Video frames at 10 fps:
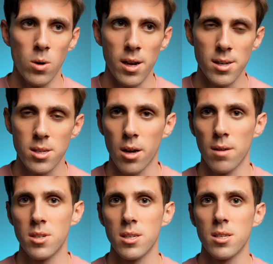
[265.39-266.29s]
a ton
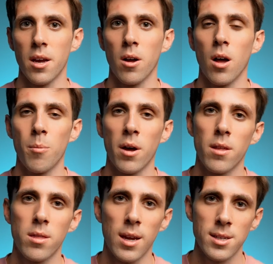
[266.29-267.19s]
of detail about
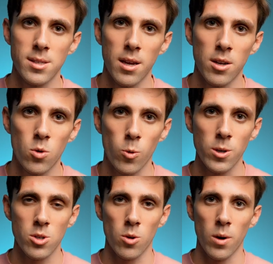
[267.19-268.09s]
the things that
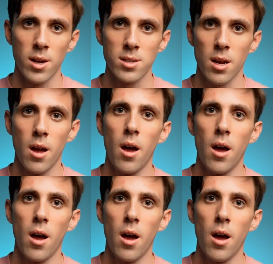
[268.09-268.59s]
increase your risk